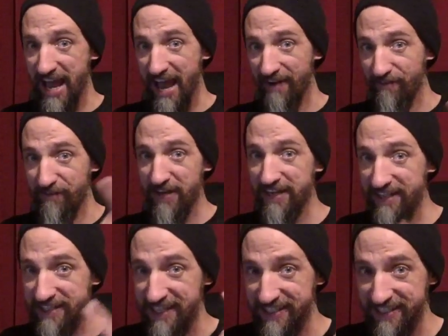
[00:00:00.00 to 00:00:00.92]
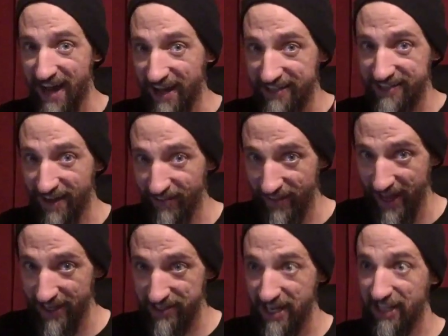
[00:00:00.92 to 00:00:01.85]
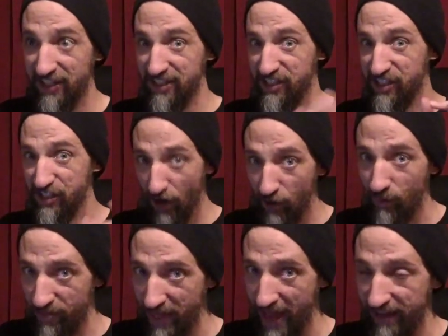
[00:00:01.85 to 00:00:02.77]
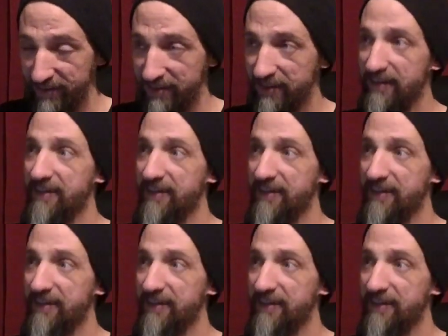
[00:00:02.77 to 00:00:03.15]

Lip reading: and Phoenix has not done that. Let's start with that.